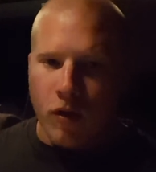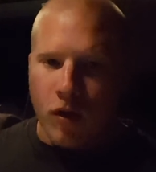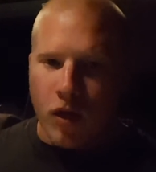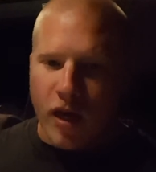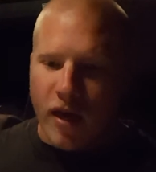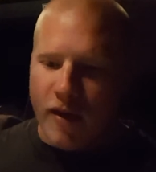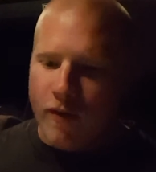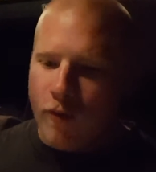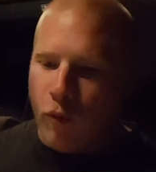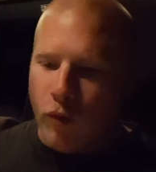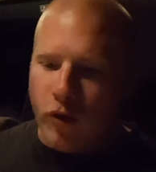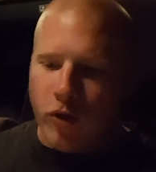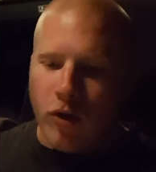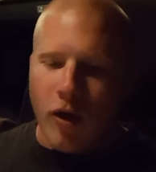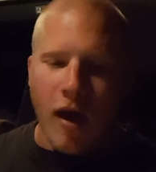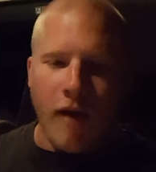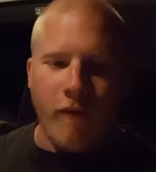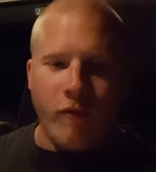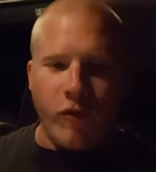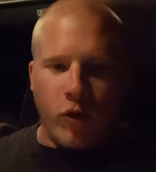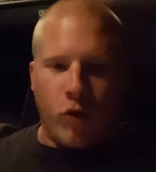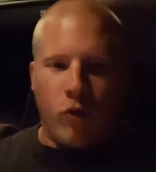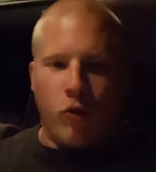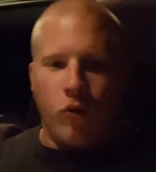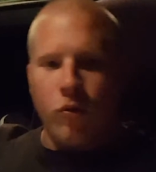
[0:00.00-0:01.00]
Even when you have
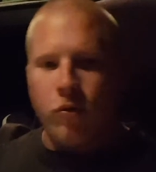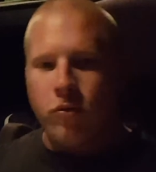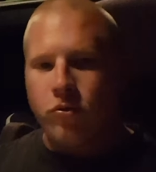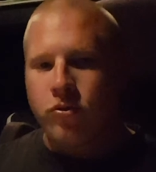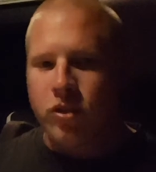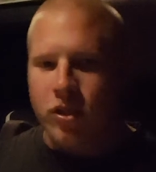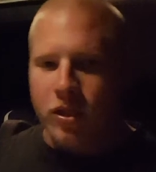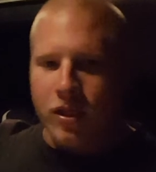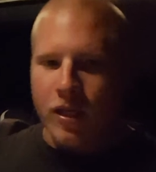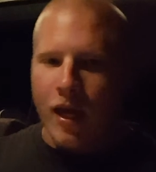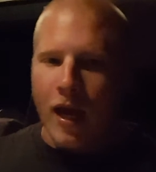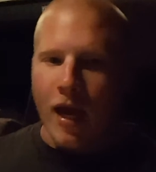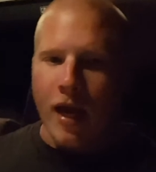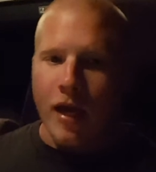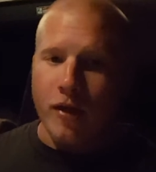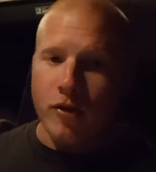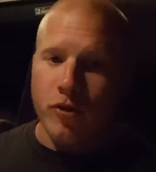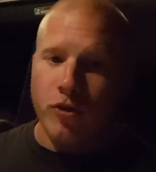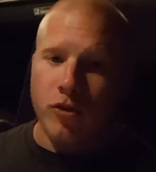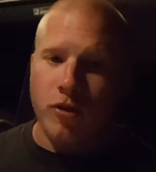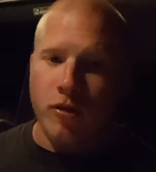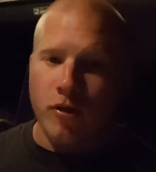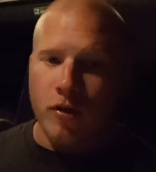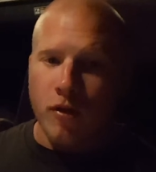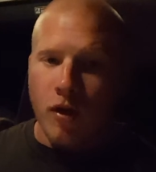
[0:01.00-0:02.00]
the cruise
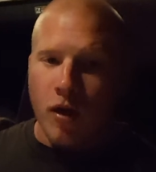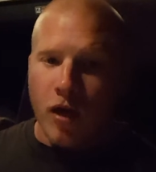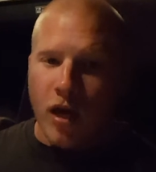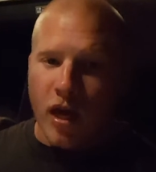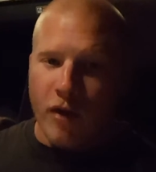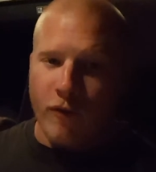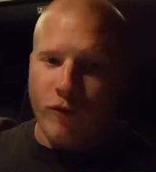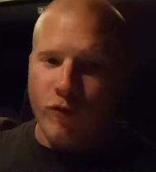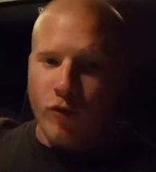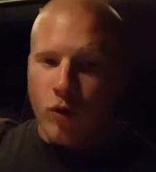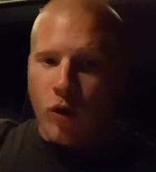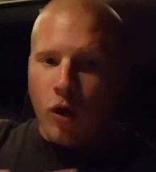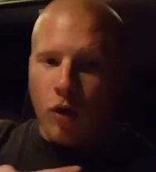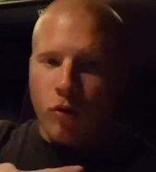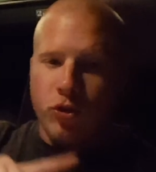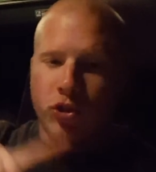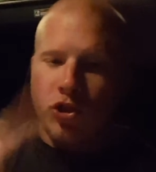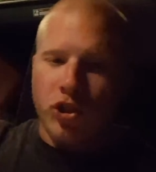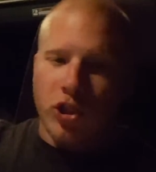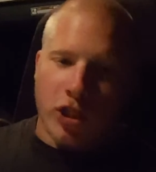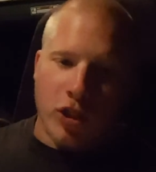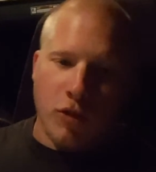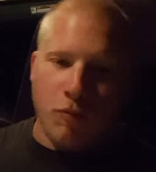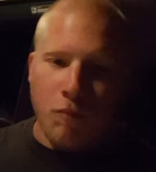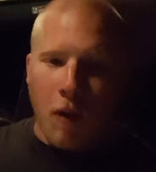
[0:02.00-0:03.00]
engaged, if you go
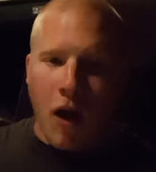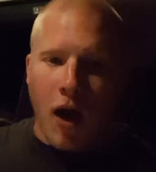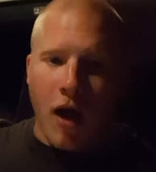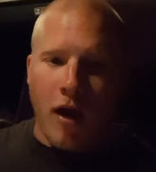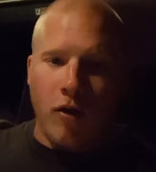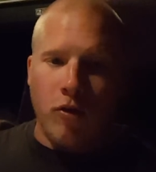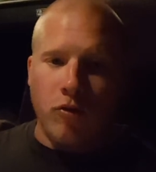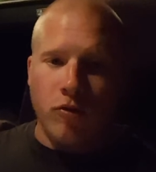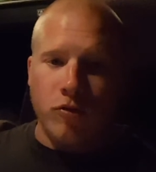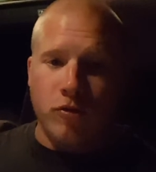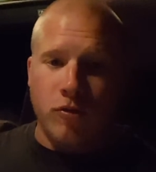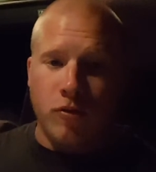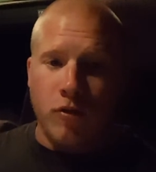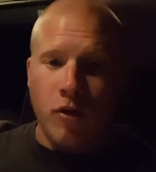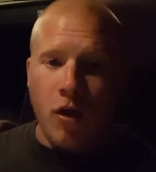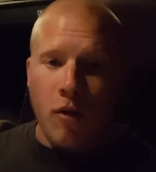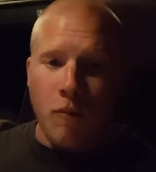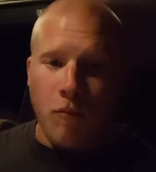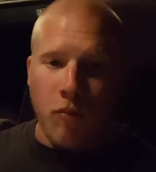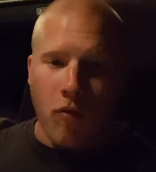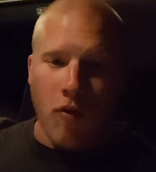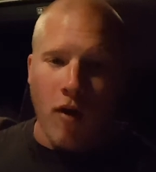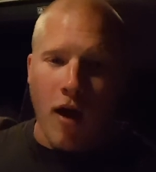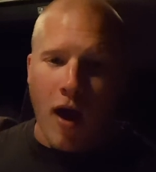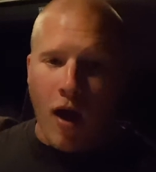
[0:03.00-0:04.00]
6 miles
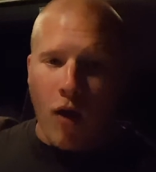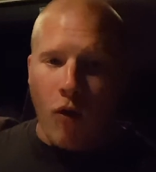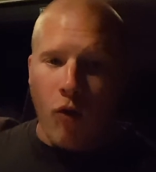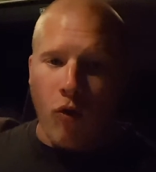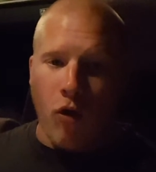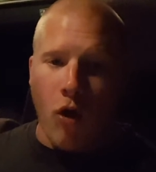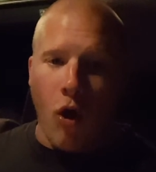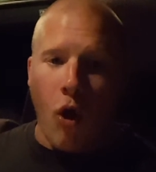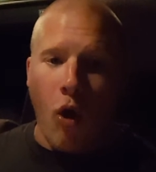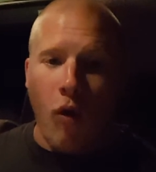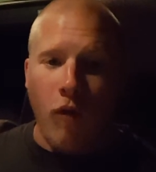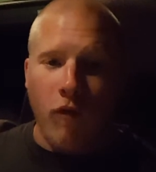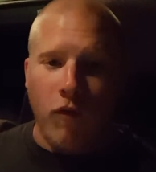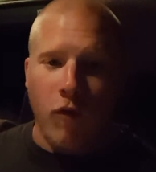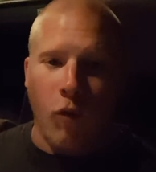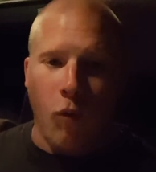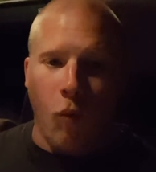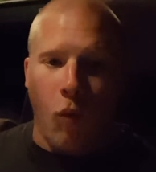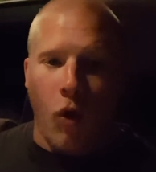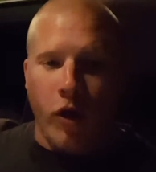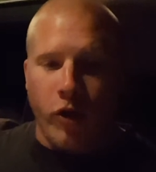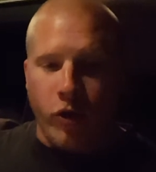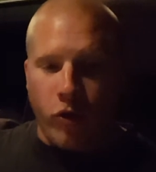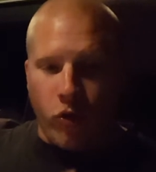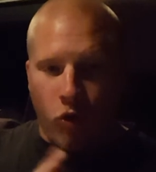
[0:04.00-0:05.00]
per hour over
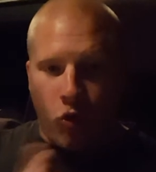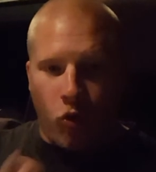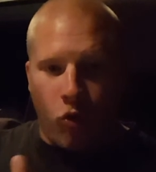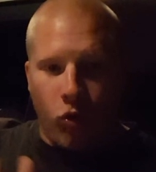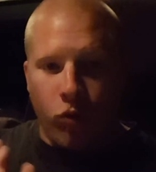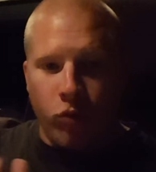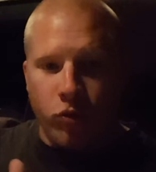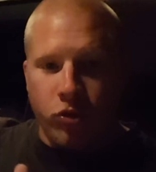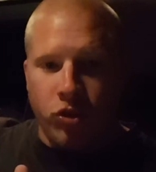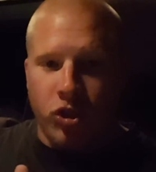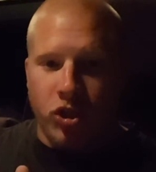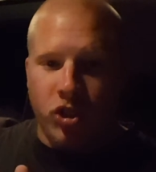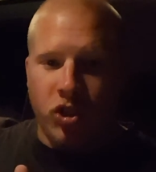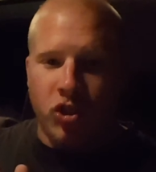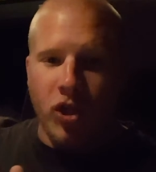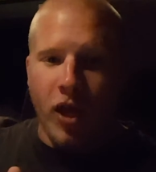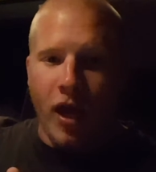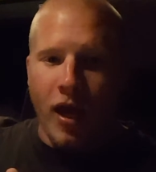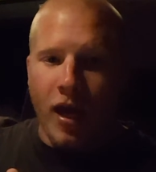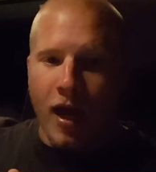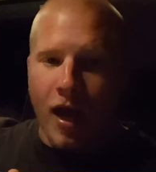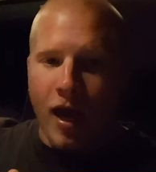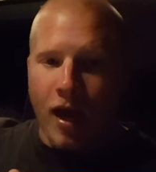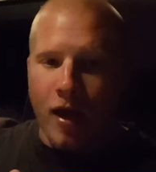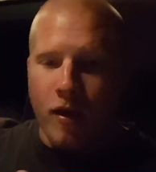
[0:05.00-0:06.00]
what your cruise is
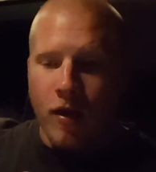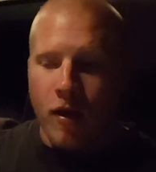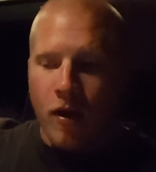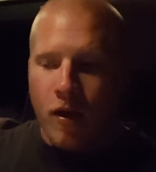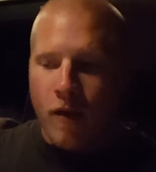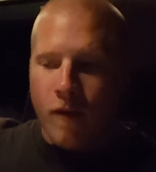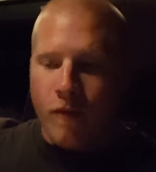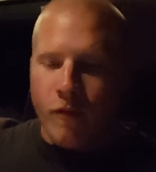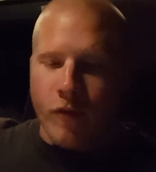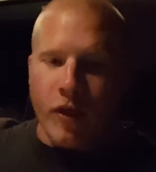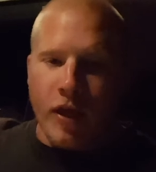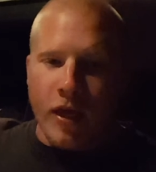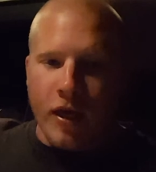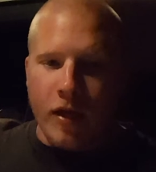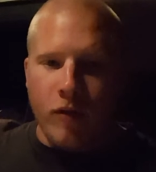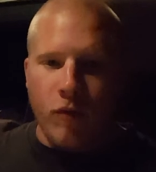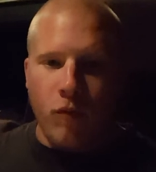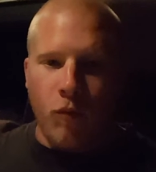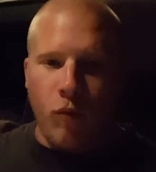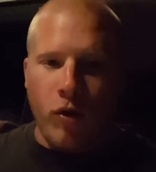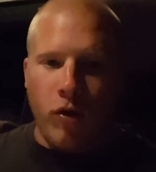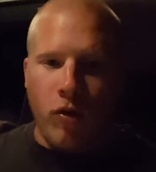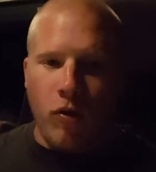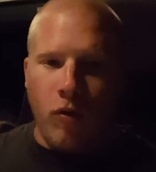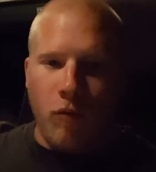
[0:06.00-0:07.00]
set at, it
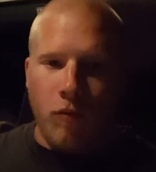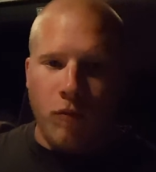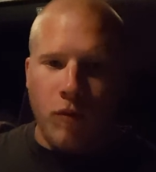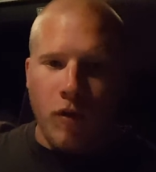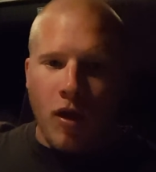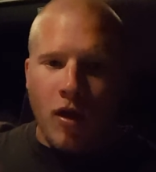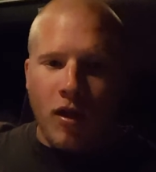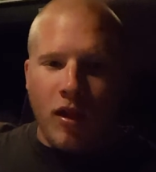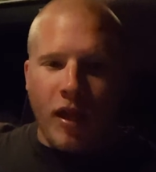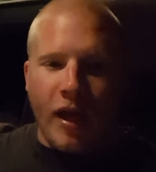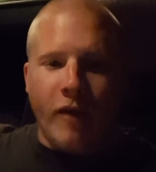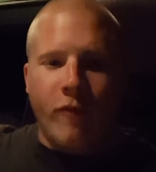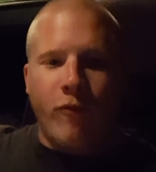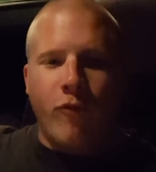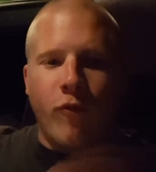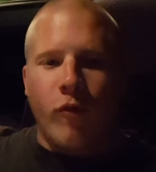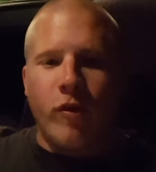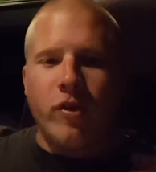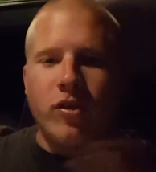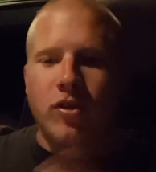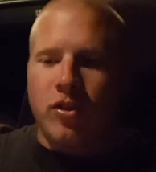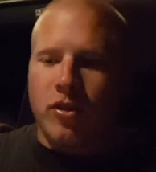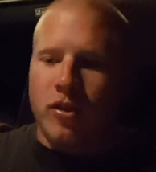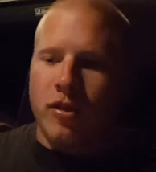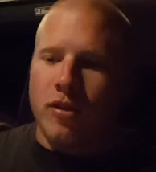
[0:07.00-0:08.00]
will, like, for
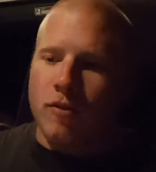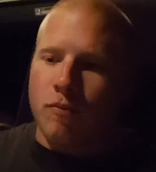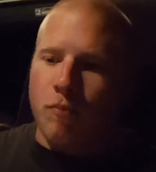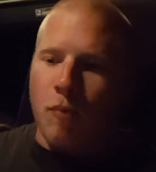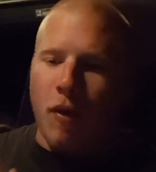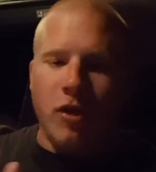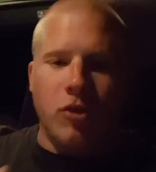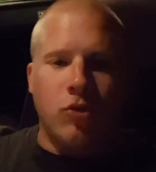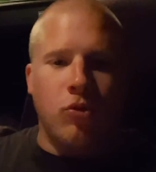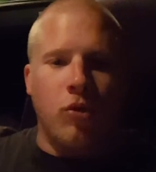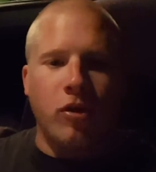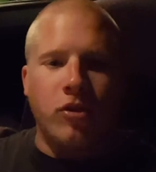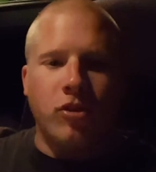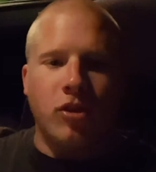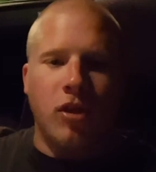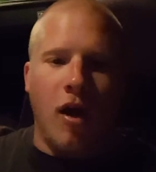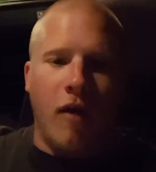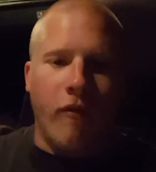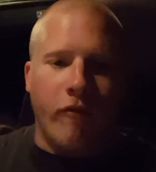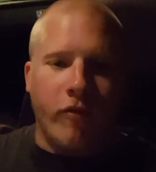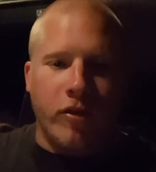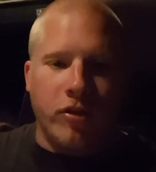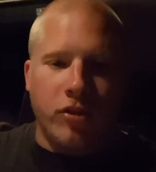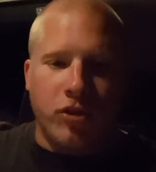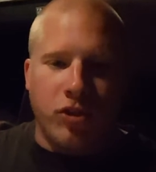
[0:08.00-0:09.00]
instance, my truck's
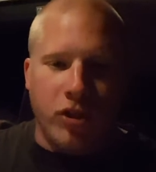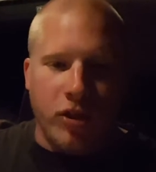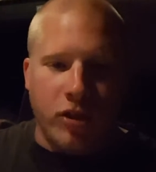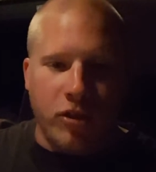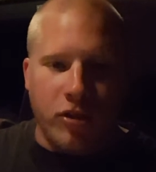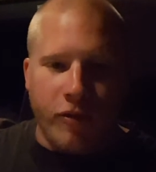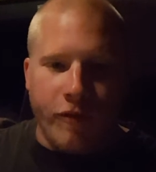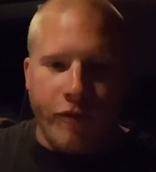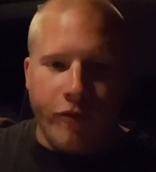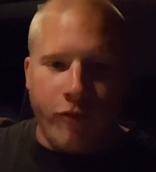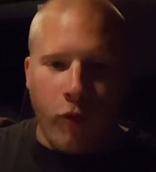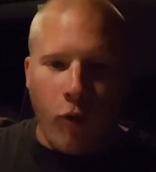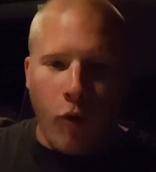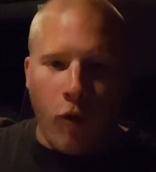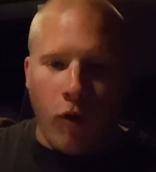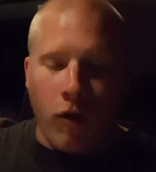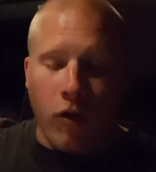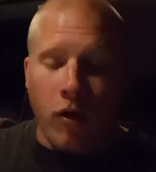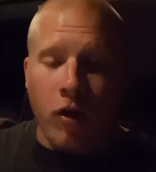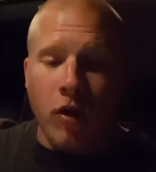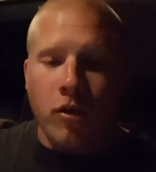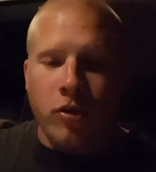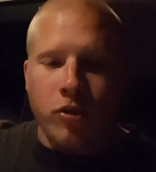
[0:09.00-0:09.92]
governed at 64.